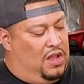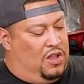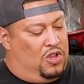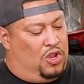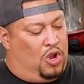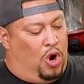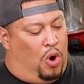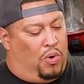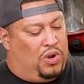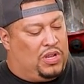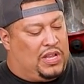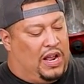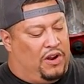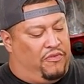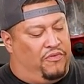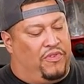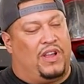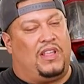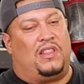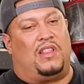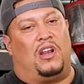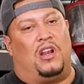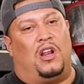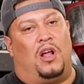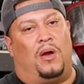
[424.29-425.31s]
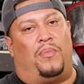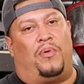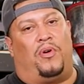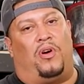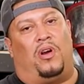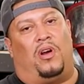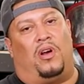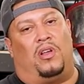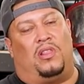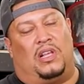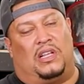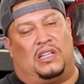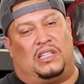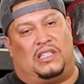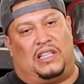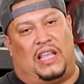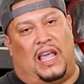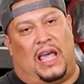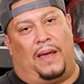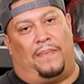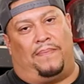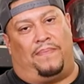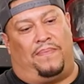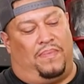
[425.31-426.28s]
You always gotta read the number, the
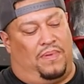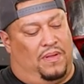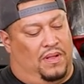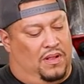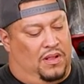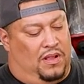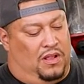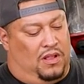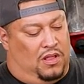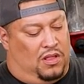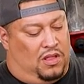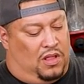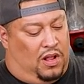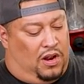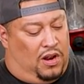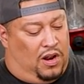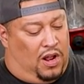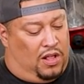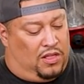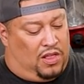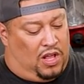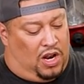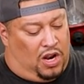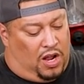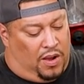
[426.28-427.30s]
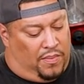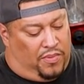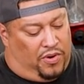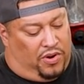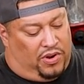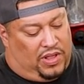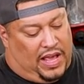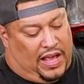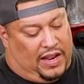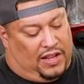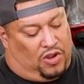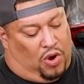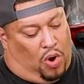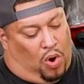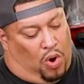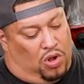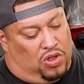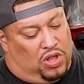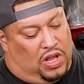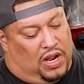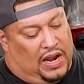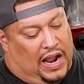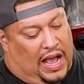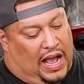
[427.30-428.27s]
stamp, the, the number that's
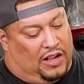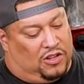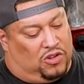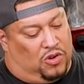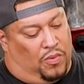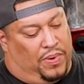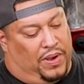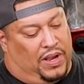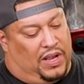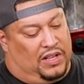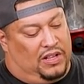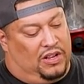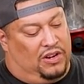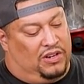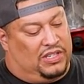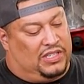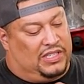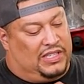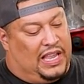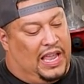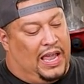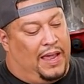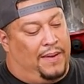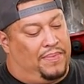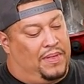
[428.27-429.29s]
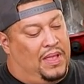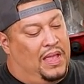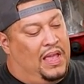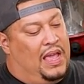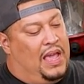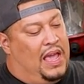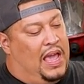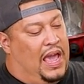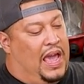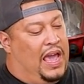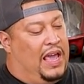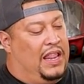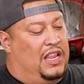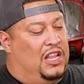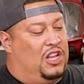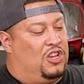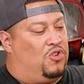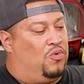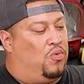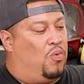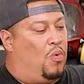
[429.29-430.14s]
on the nozzle, because they're stamped and each